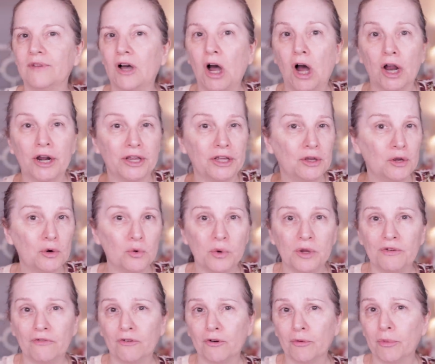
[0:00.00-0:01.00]
audio
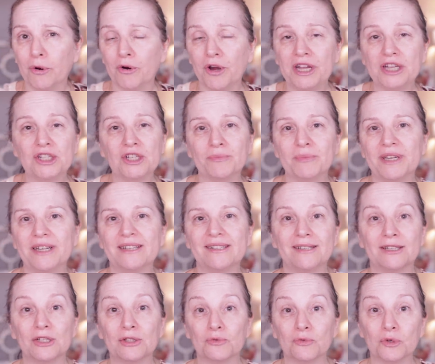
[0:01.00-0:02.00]
reverberation because
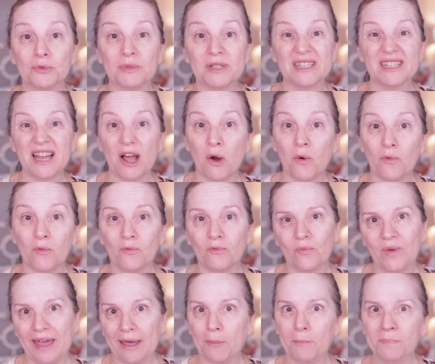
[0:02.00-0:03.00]
this room is now
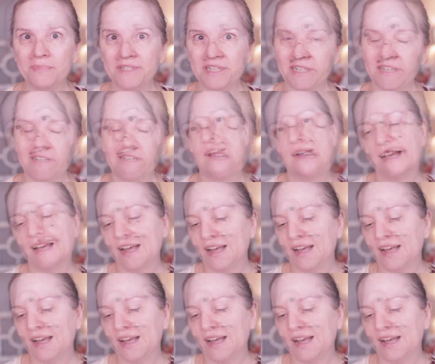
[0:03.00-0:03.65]
empty.